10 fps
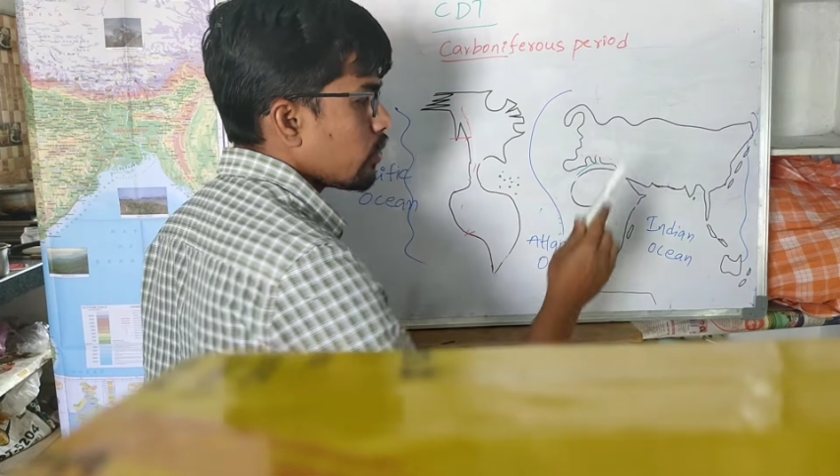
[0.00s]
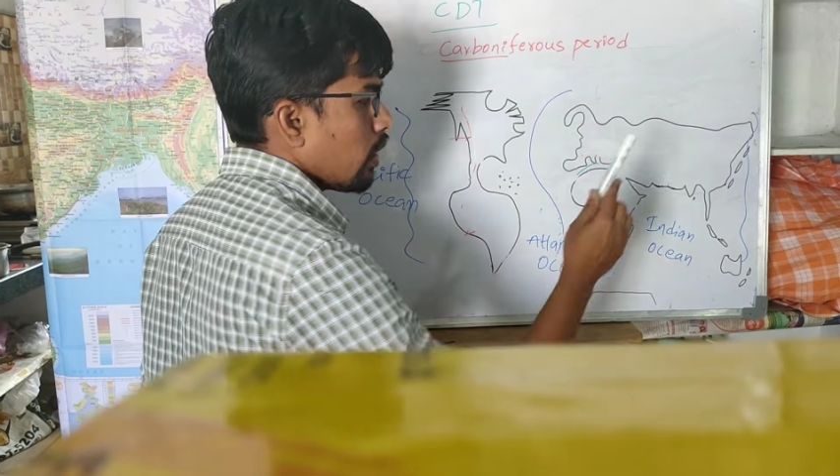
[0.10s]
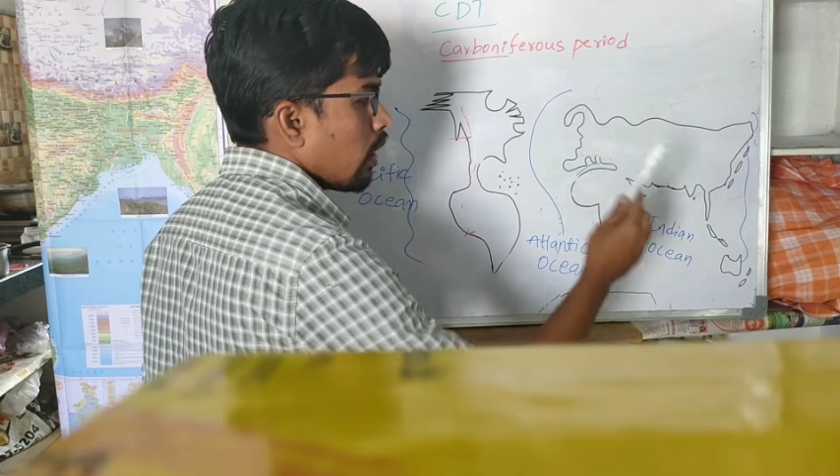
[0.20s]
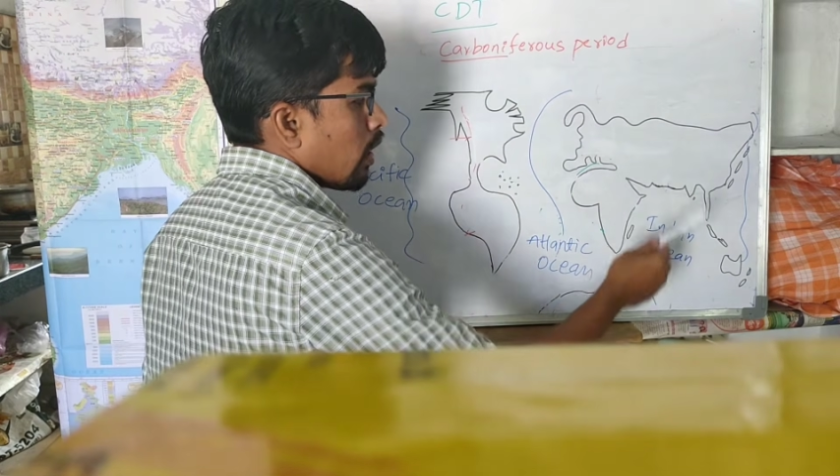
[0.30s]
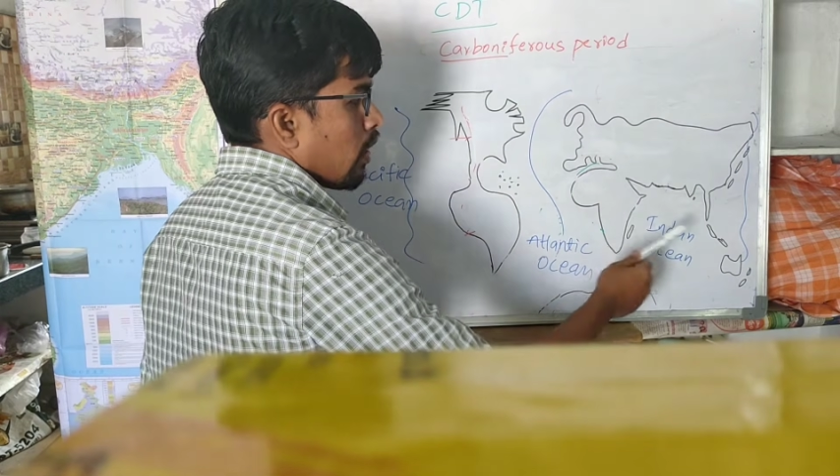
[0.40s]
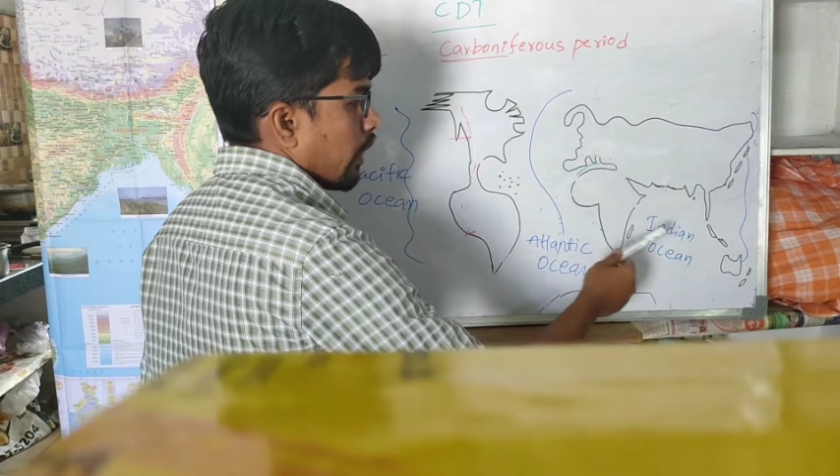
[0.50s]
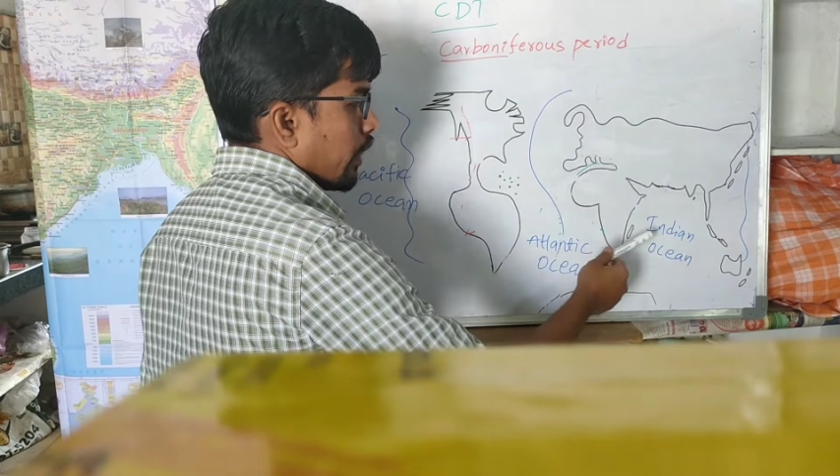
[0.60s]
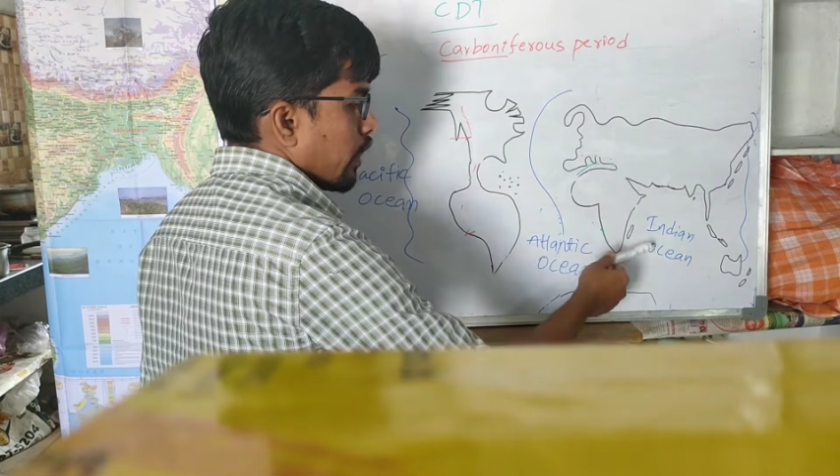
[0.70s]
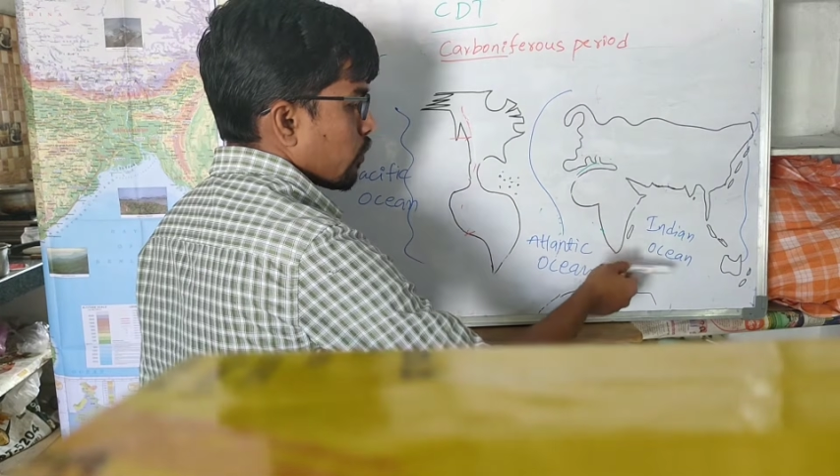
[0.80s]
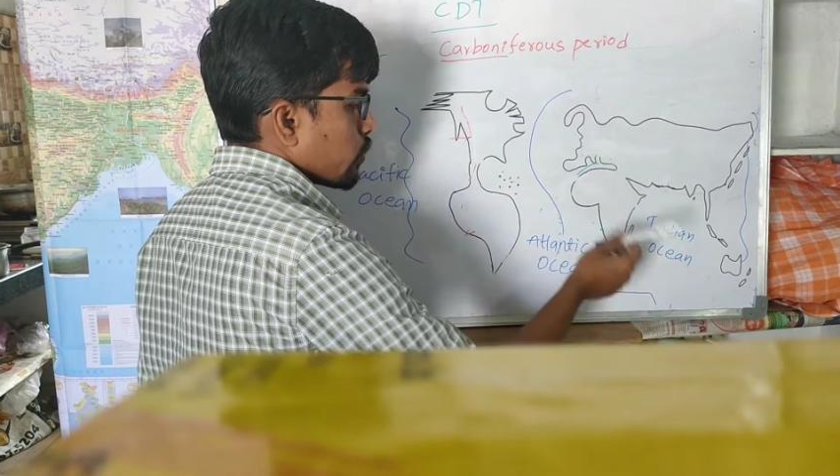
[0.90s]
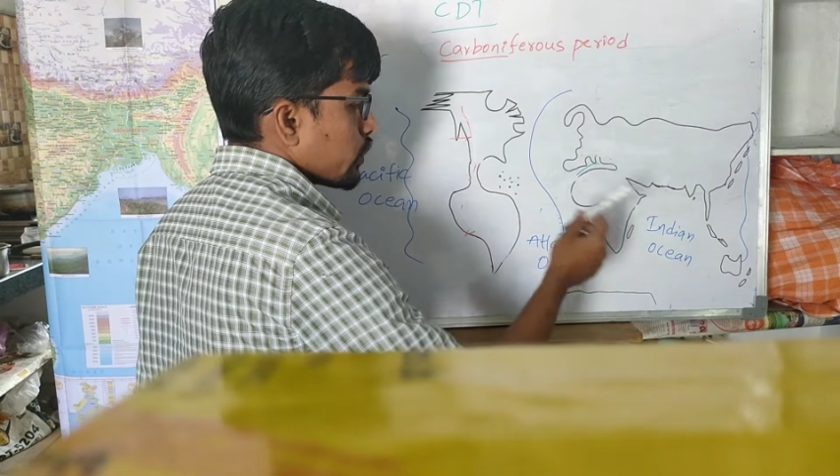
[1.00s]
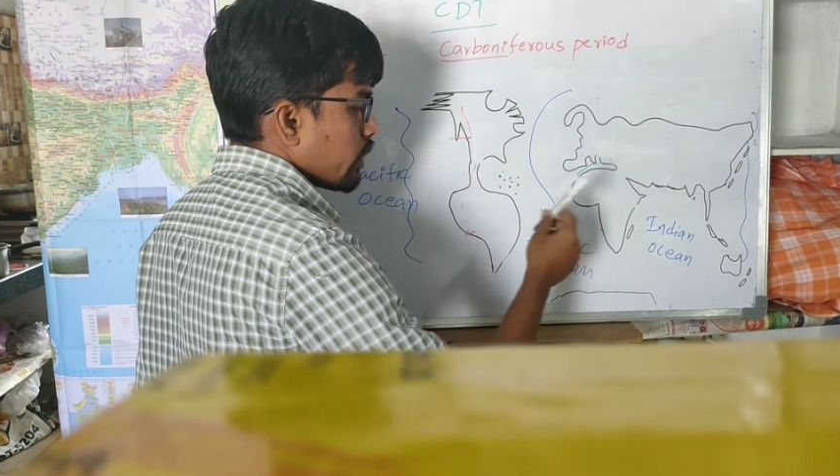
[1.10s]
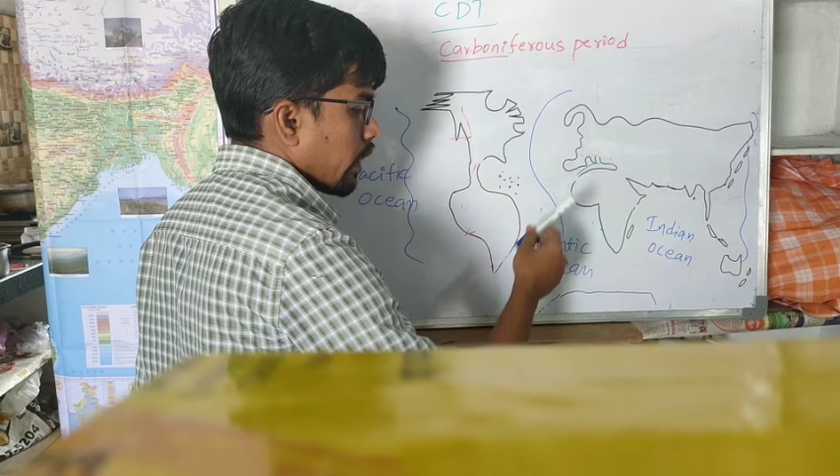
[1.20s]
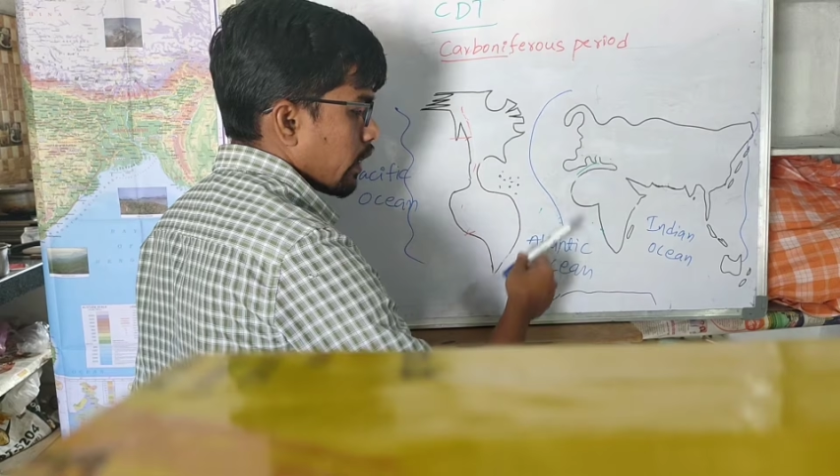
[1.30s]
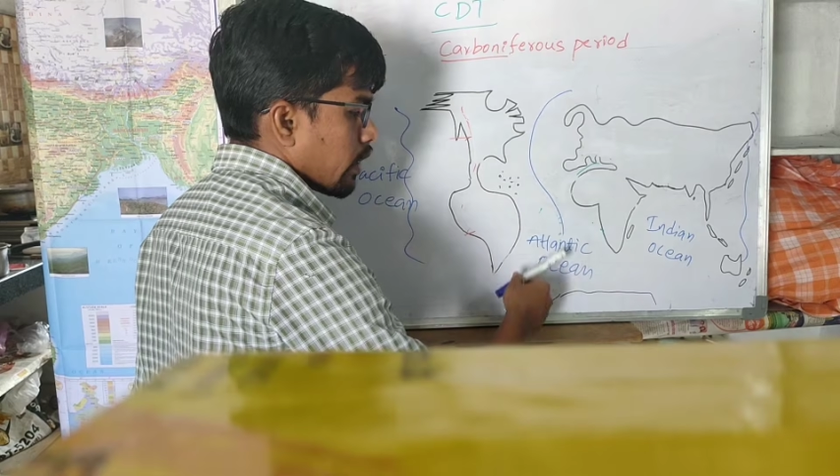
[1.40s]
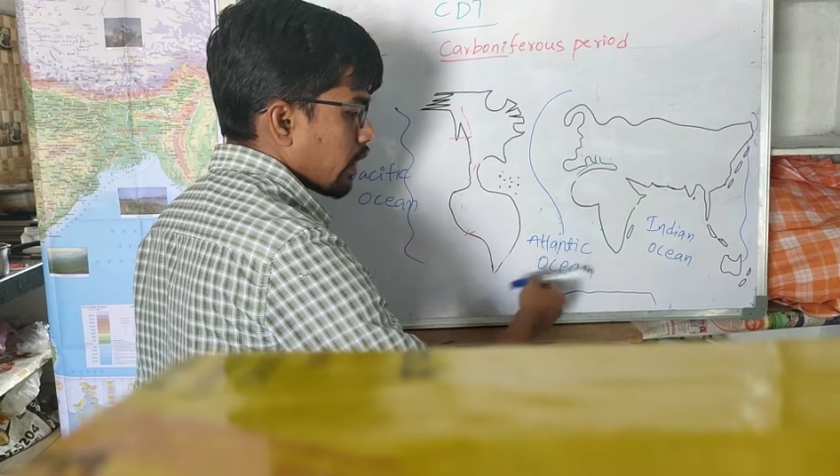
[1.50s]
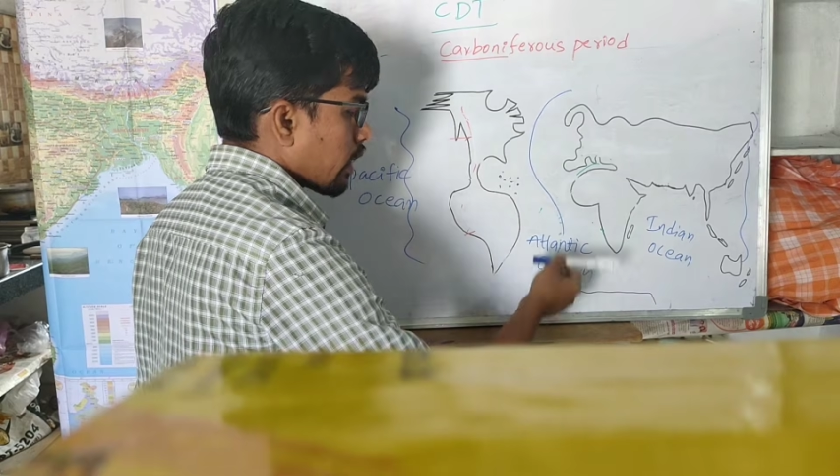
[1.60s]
the Indian Ocean and the